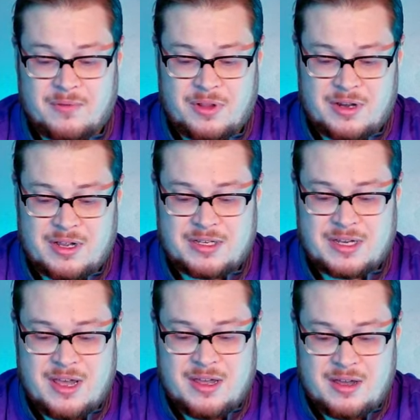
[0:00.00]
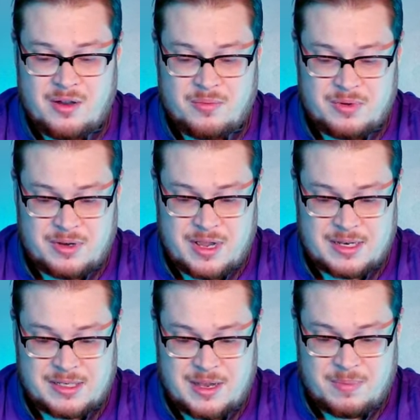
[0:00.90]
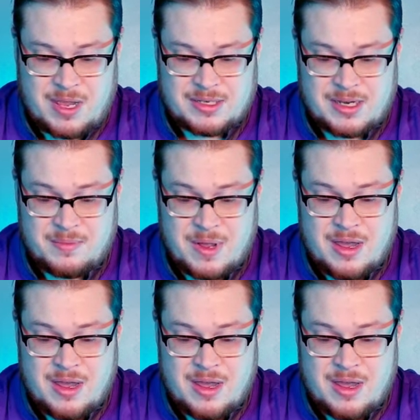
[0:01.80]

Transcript: Really nice. Oh, can't skip, can't skip.